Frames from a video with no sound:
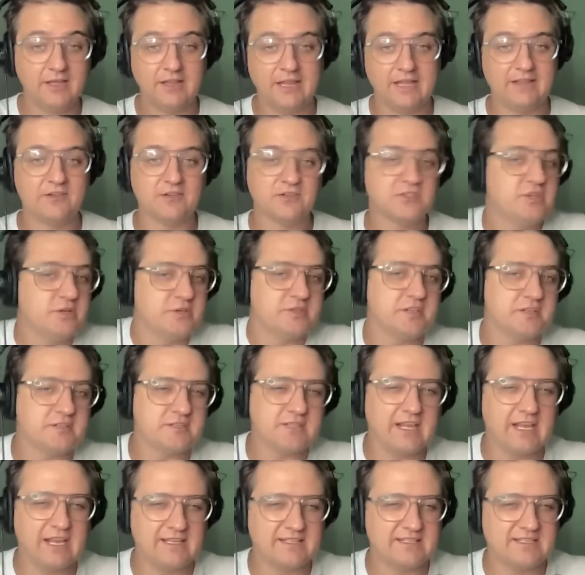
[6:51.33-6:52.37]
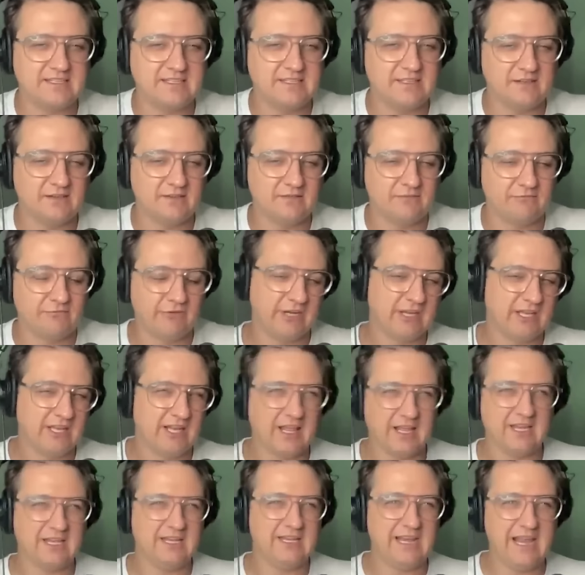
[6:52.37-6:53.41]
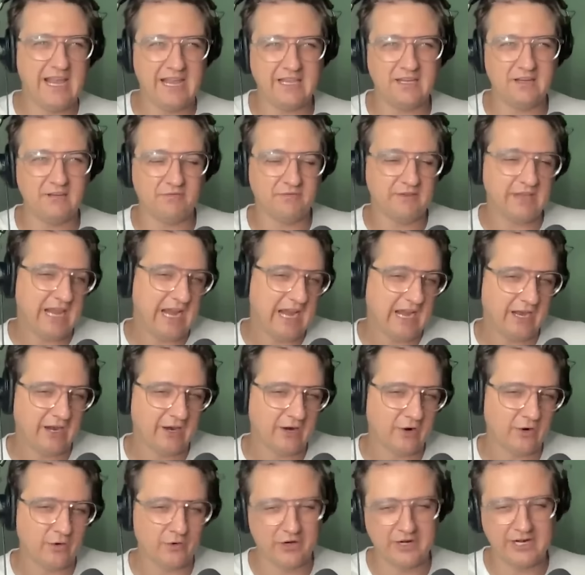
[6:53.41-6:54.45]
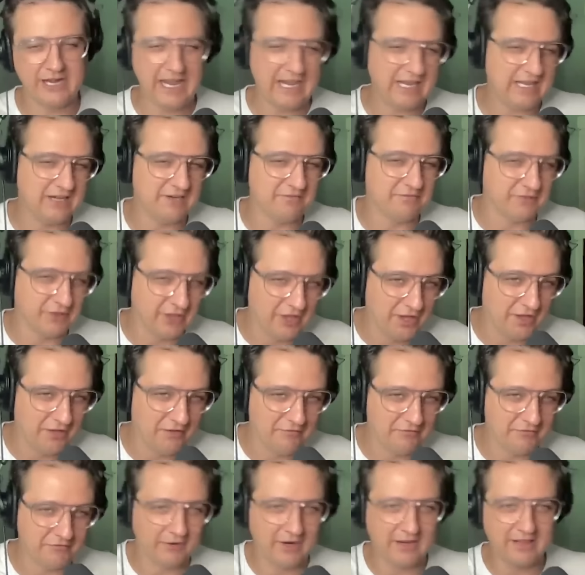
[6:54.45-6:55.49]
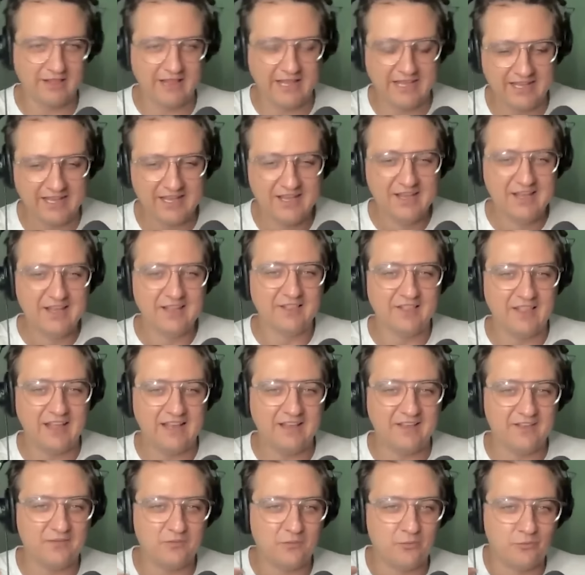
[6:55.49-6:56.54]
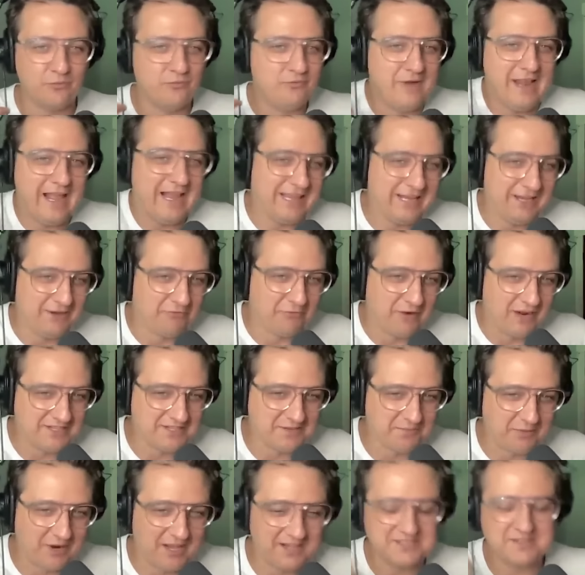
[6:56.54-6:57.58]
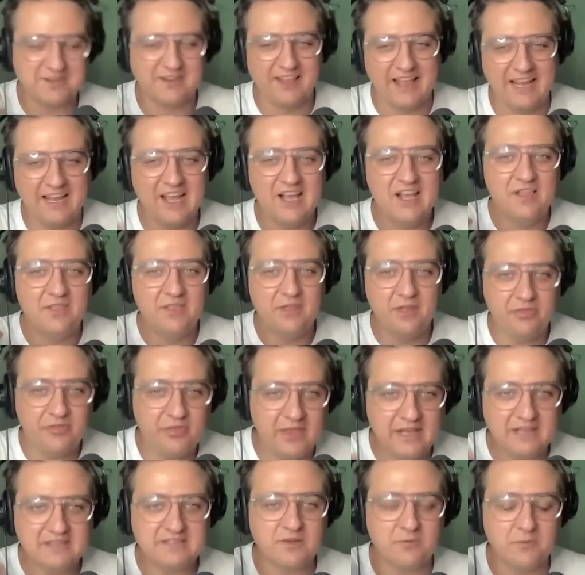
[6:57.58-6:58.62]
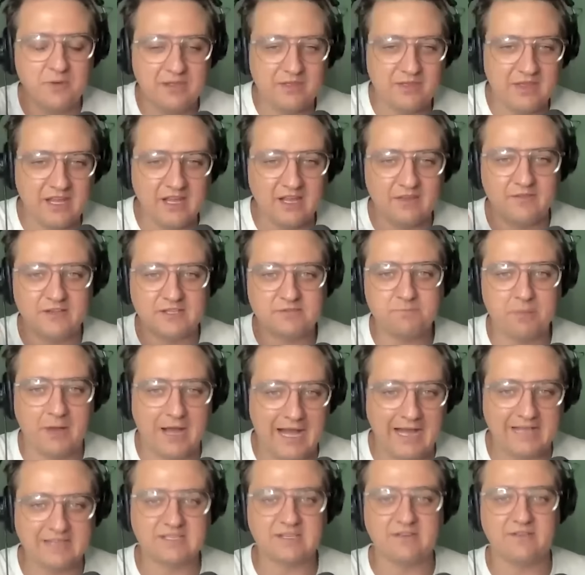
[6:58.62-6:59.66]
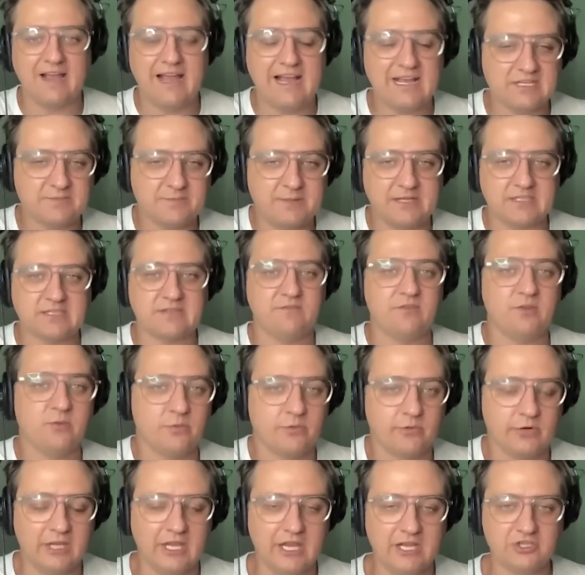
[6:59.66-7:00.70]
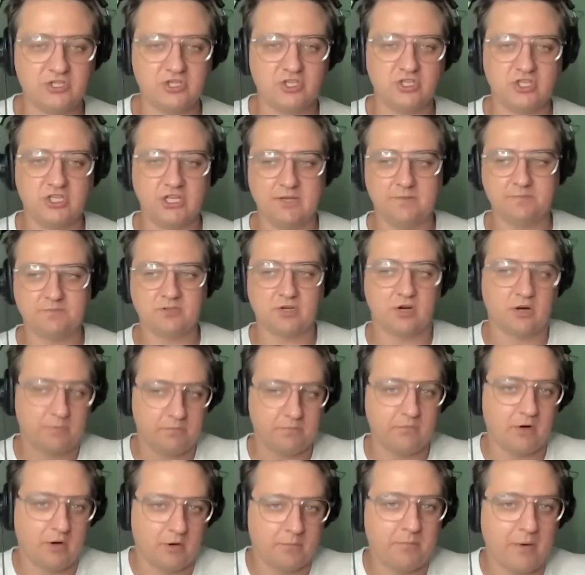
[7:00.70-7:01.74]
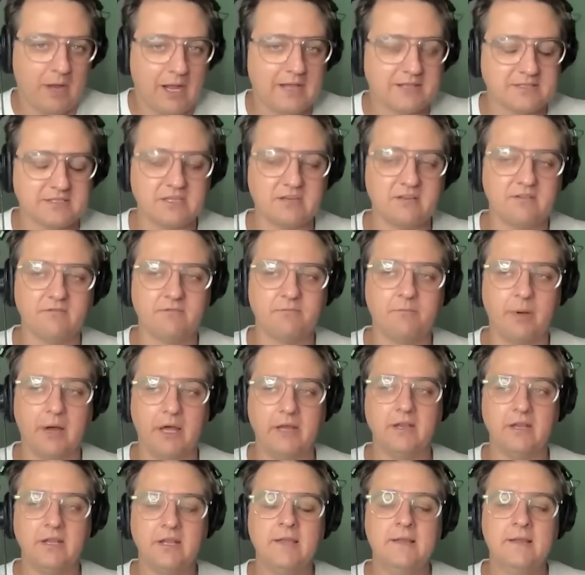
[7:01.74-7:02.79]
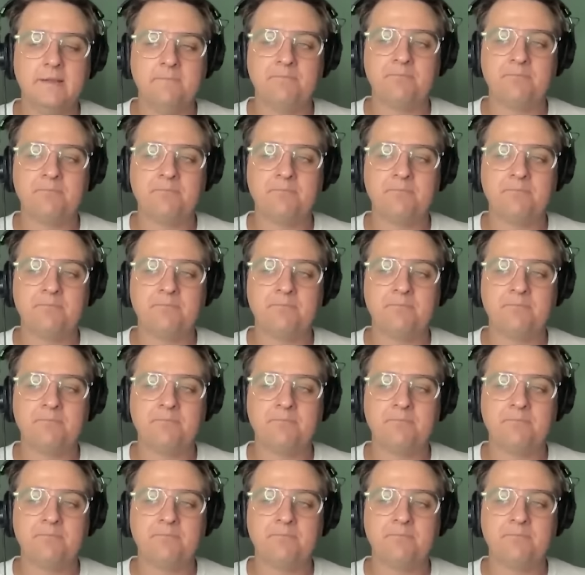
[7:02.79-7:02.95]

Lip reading: Like, there's no such thing as really like negative care or negative love, right? Like negative reciprocity. Like, the things that we think of as positive aspects of human relationships are positive, but